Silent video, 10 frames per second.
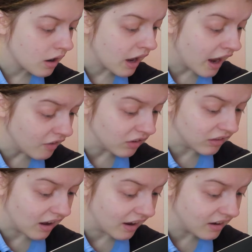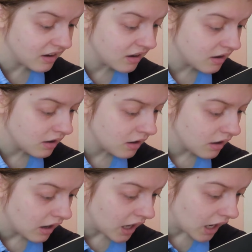Caroline,
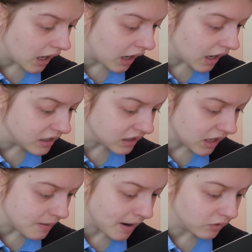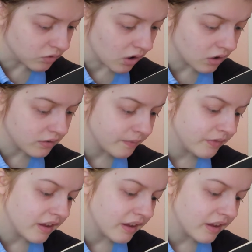and it came out wrong.